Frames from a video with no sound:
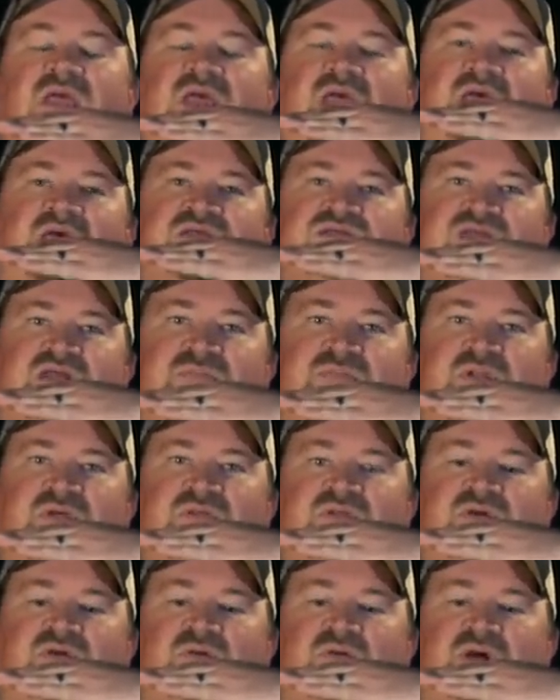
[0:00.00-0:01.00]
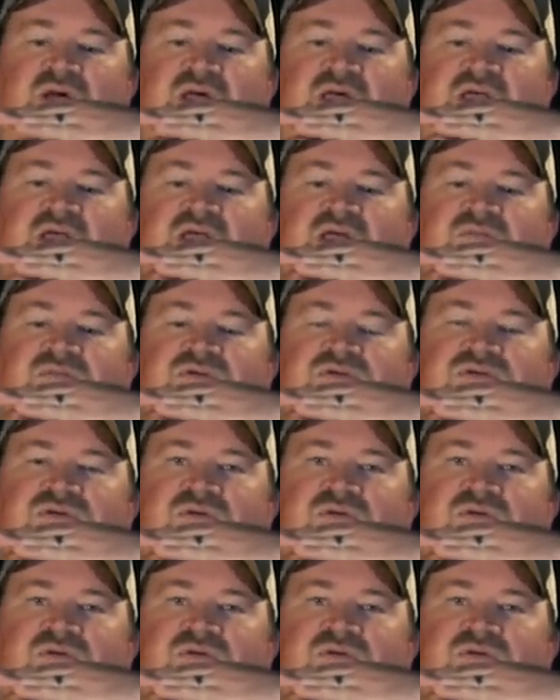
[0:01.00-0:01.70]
as I blow the quack, I'm just